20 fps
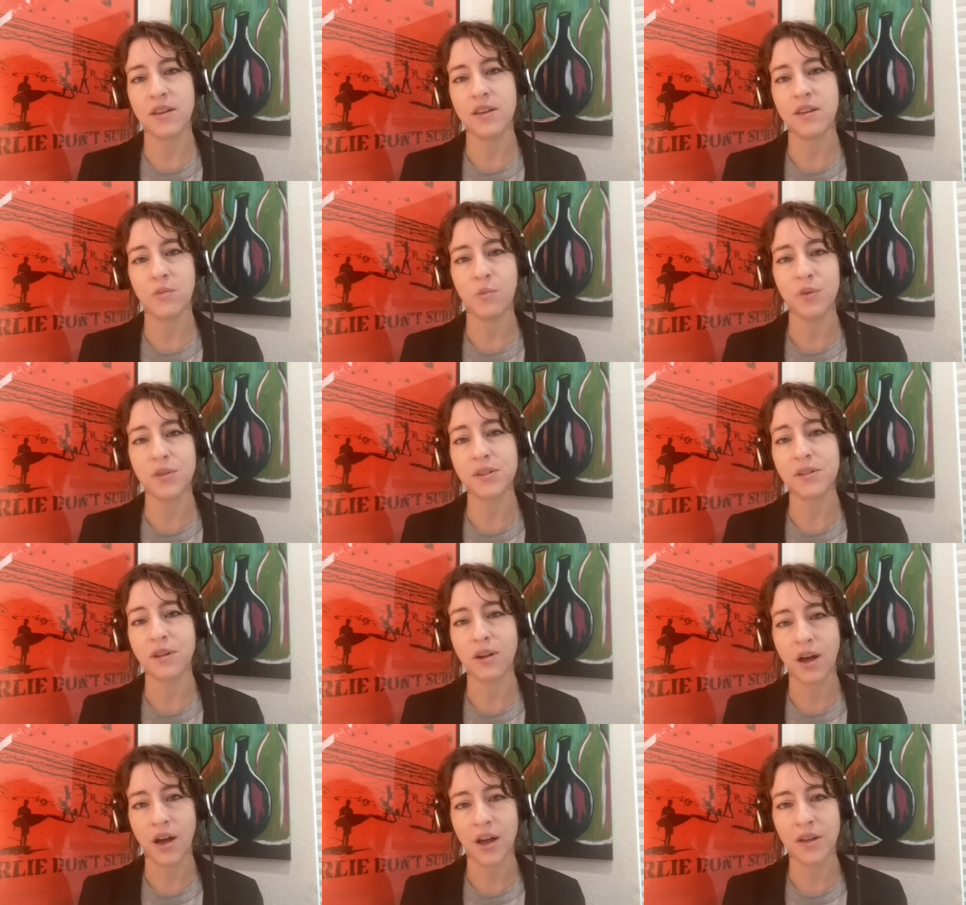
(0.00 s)
he was
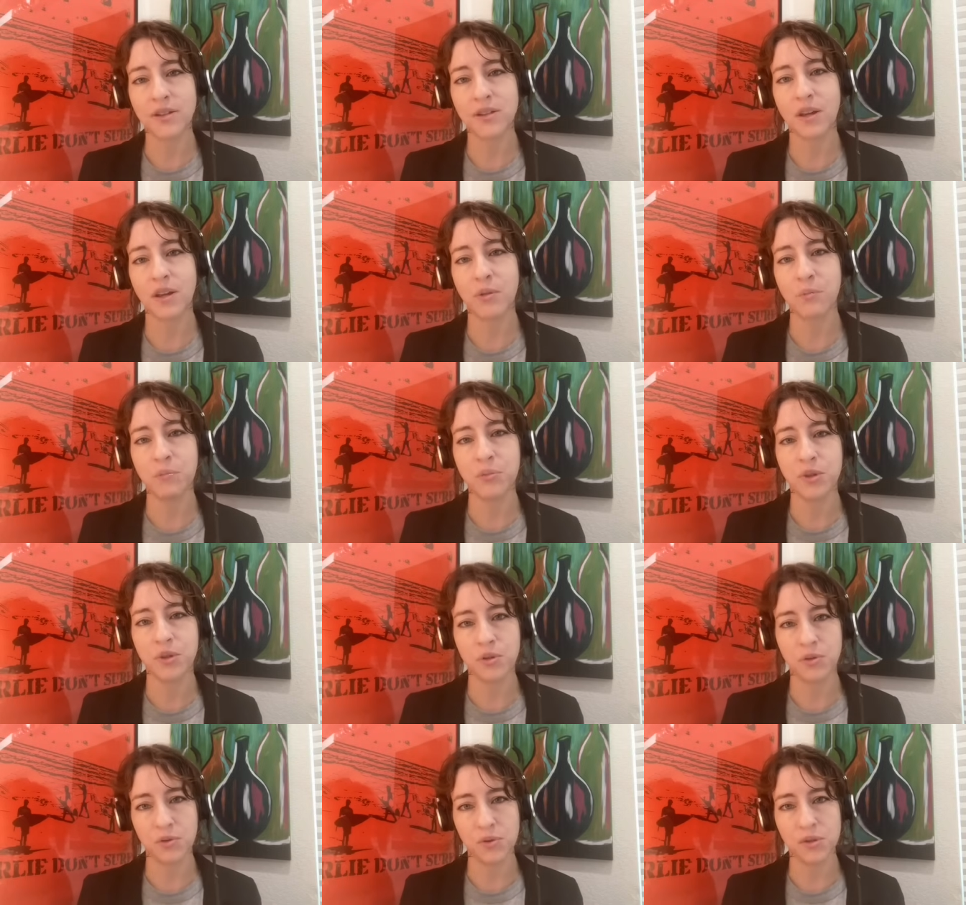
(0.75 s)
not
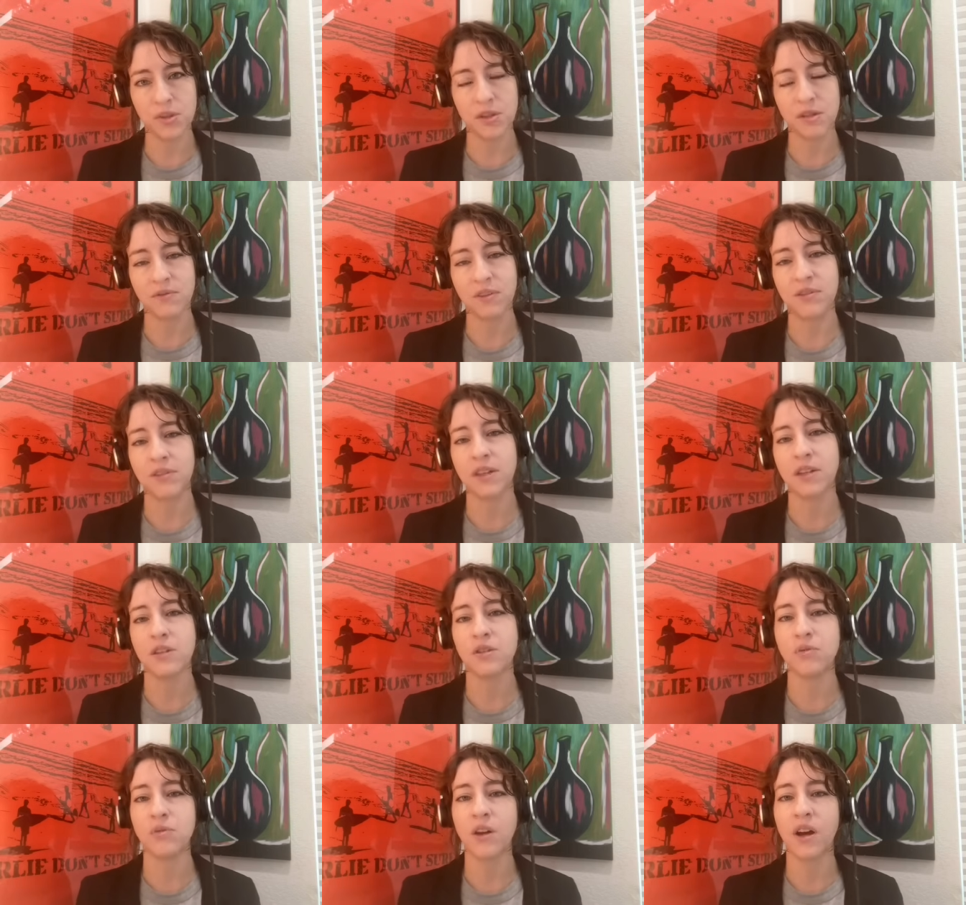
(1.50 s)
abusive, that they
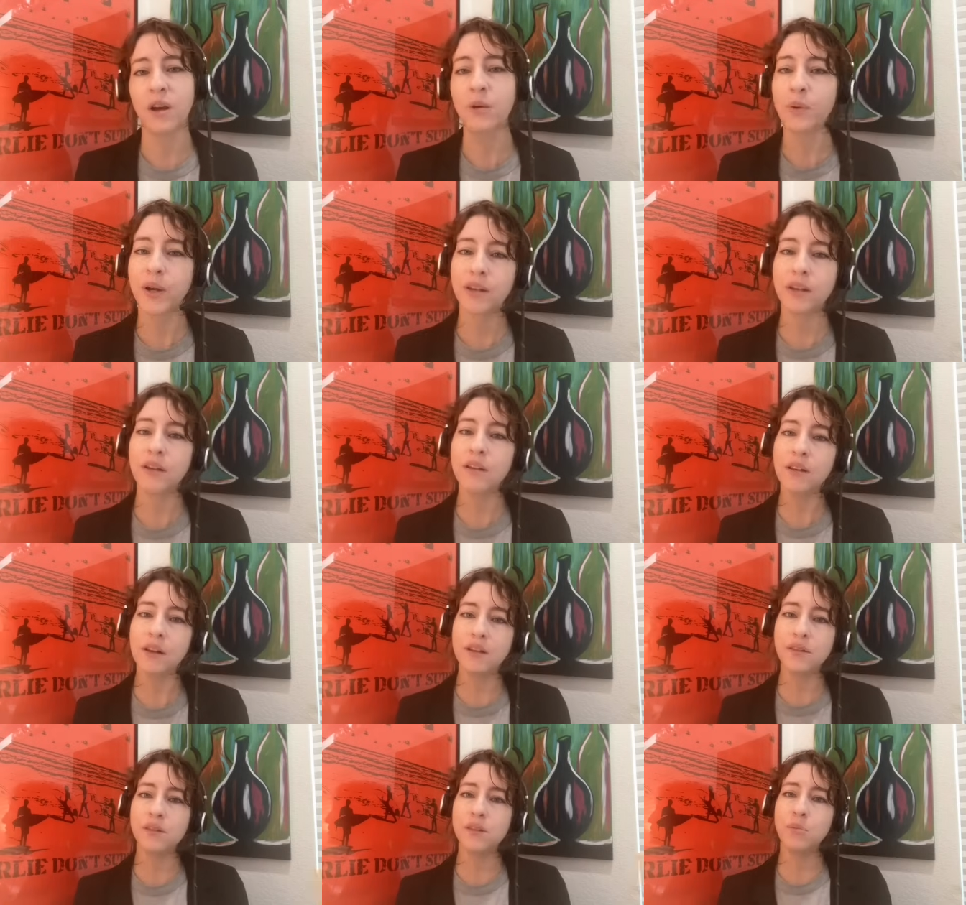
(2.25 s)
do not
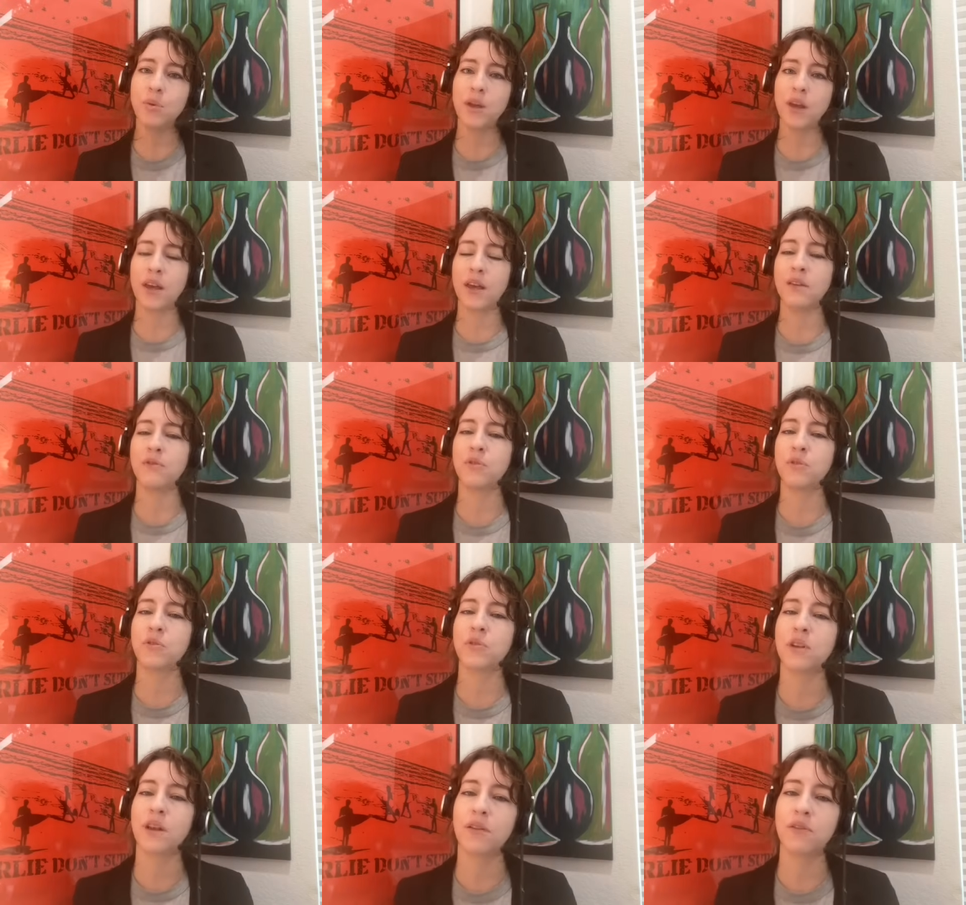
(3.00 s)
recognize the
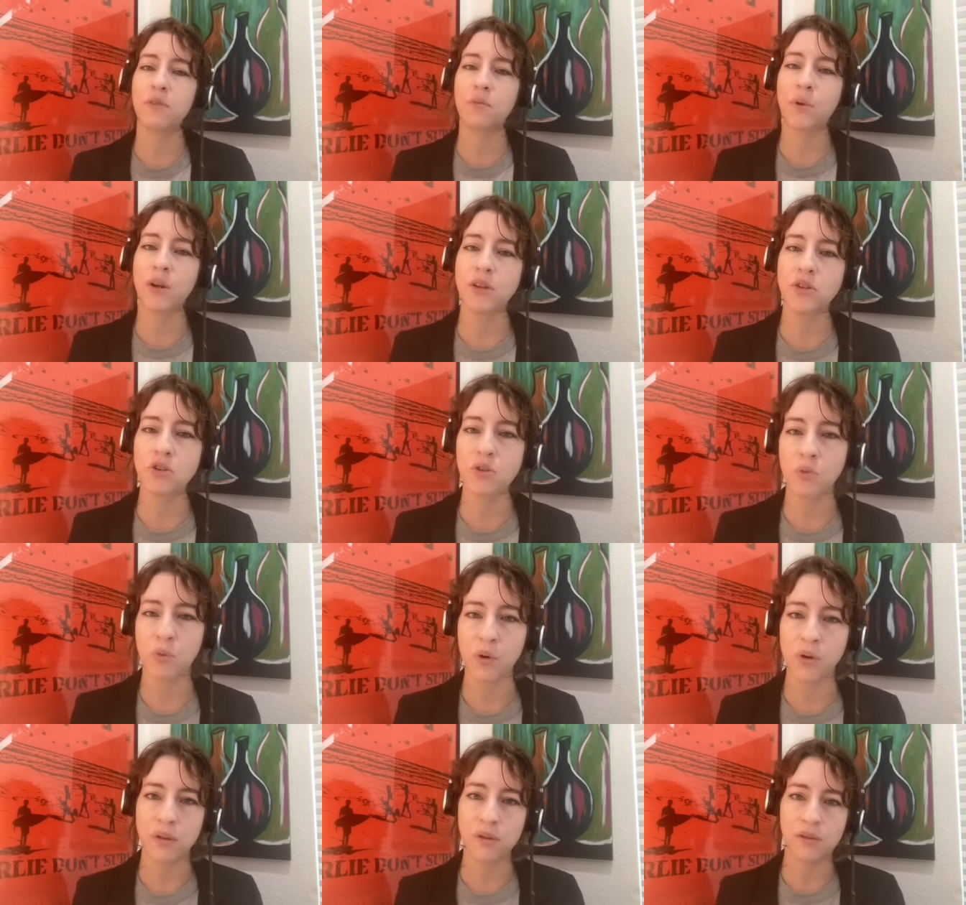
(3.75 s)
behavior that Evan Rachel
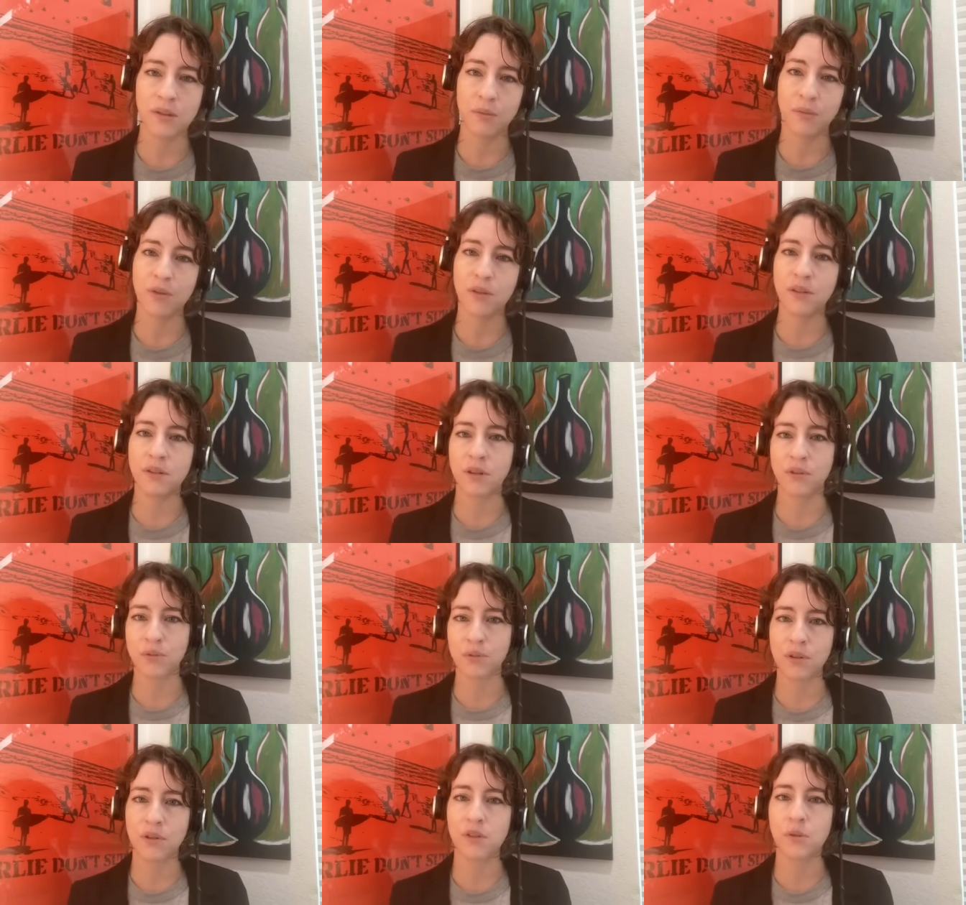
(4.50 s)
Wood and some of these
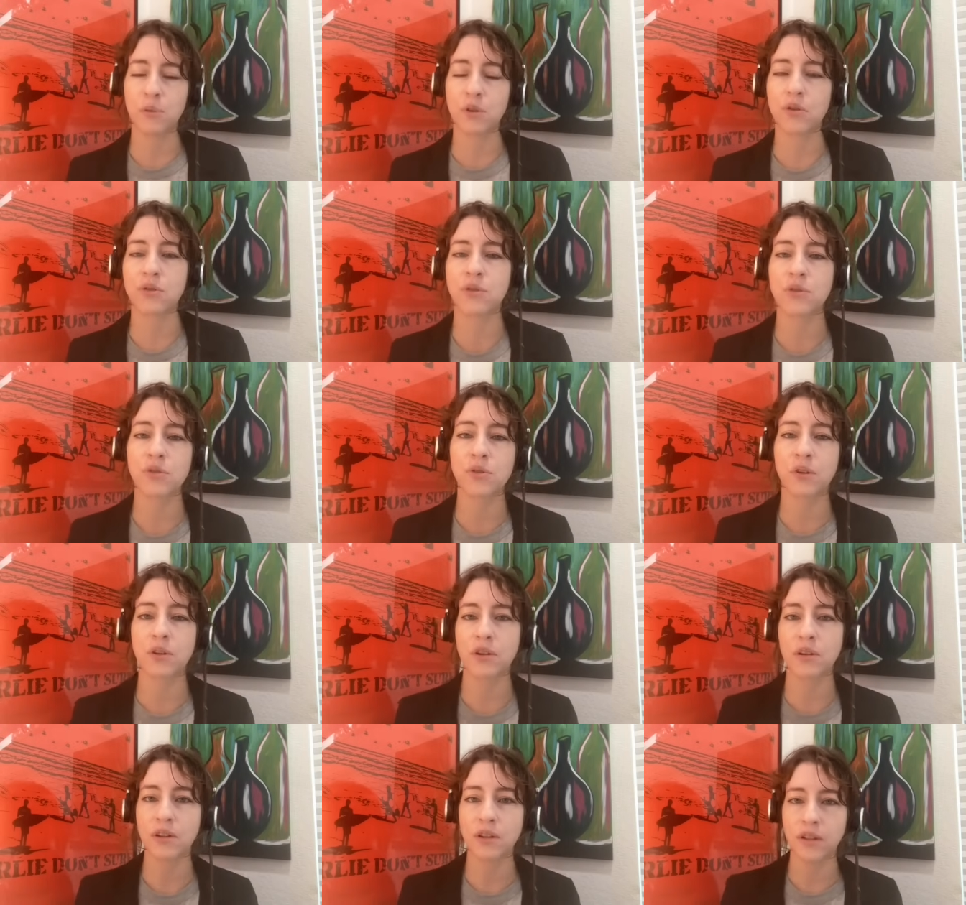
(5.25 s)
other conspirators
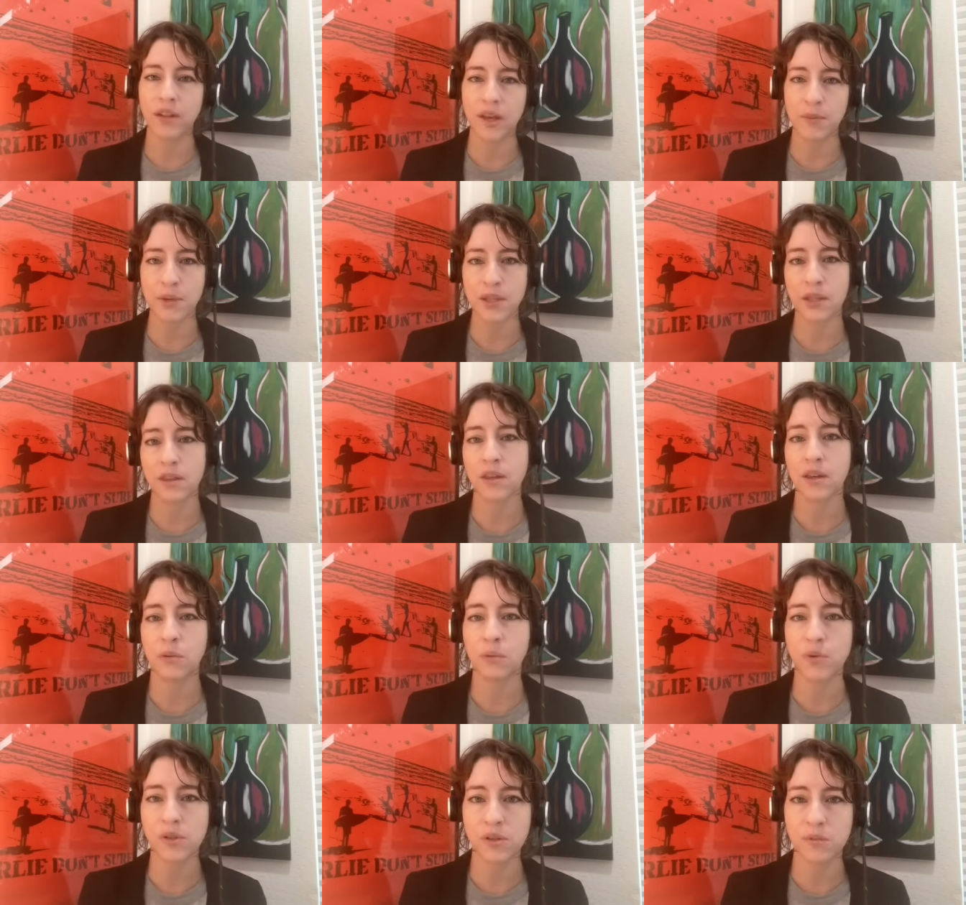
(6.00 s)
are claiming that they
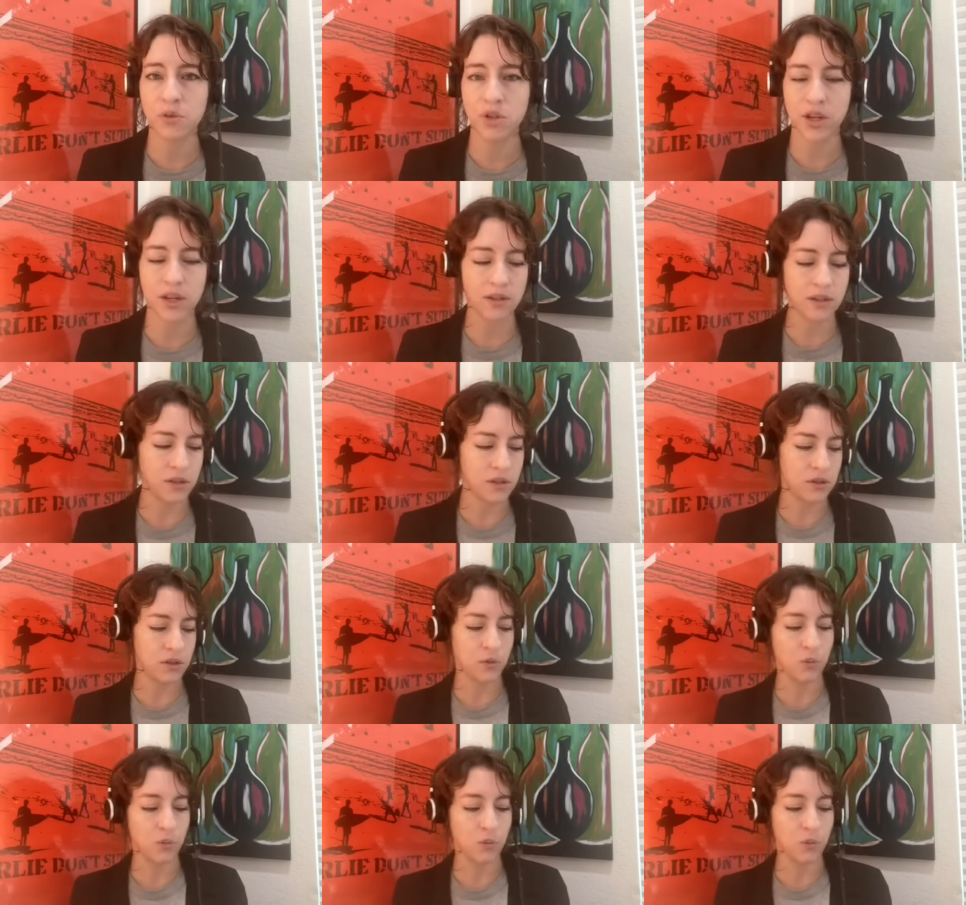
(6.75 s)
were subjected to.